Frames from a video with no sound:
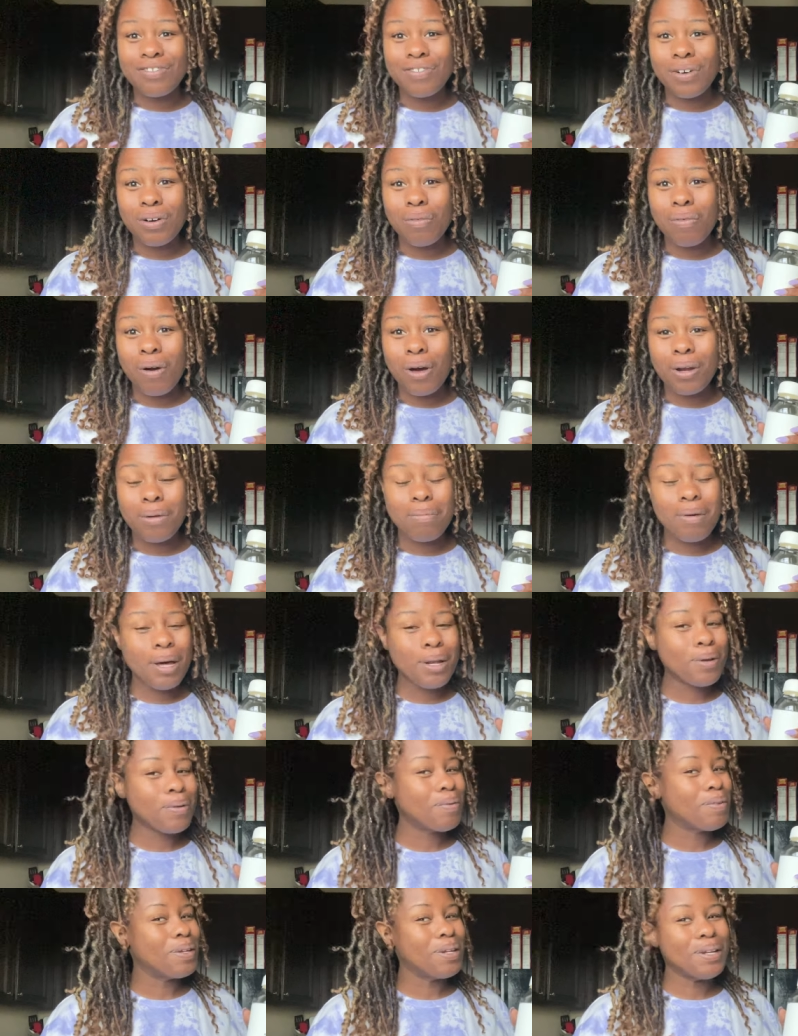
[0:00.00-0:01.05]
for a water
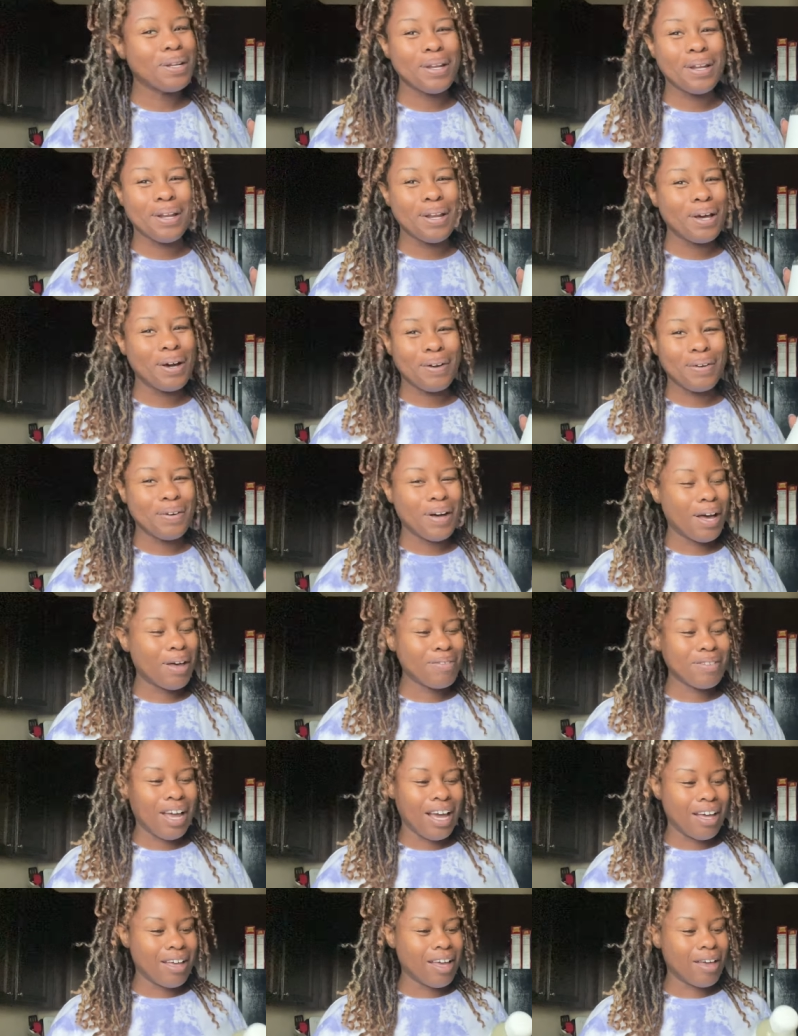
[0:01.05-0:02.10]
bottle? No, I'm
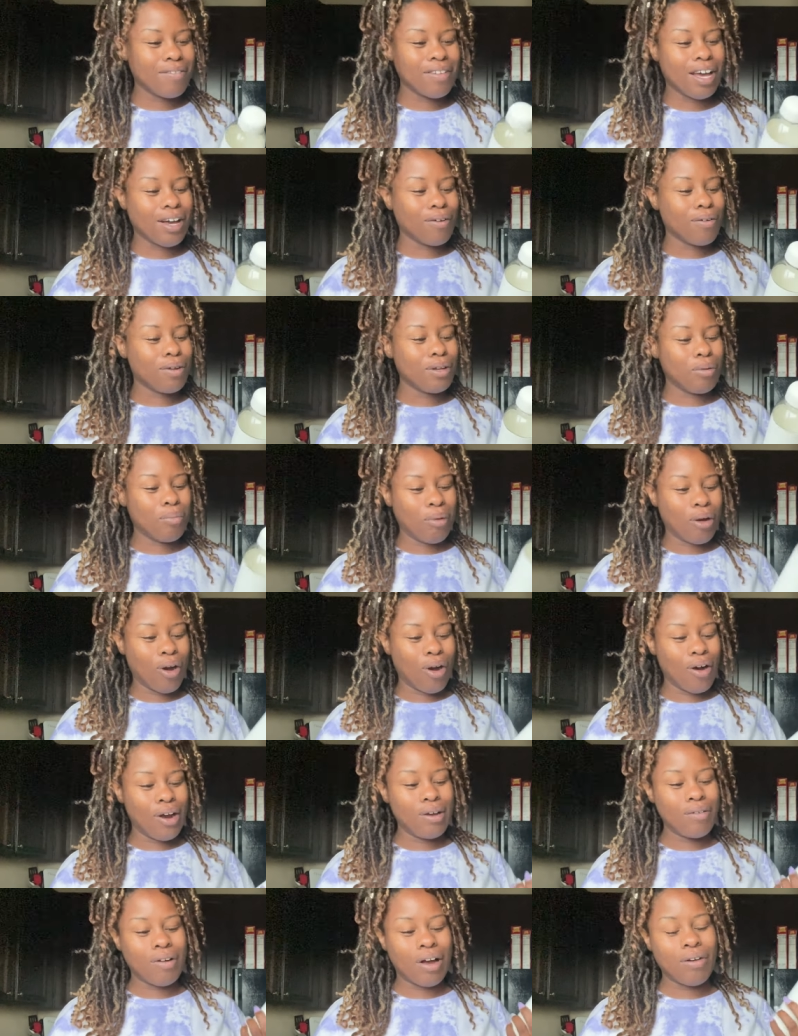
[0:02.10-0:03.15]
not going the
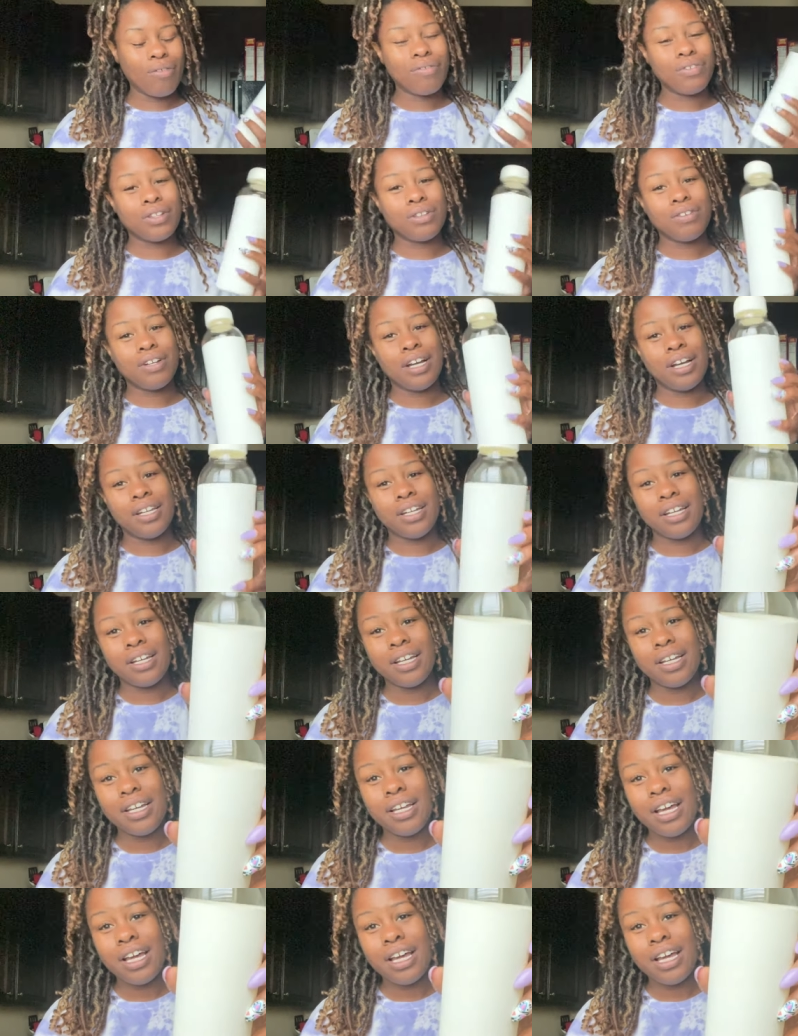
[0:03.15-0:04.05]
Mecari route for $300.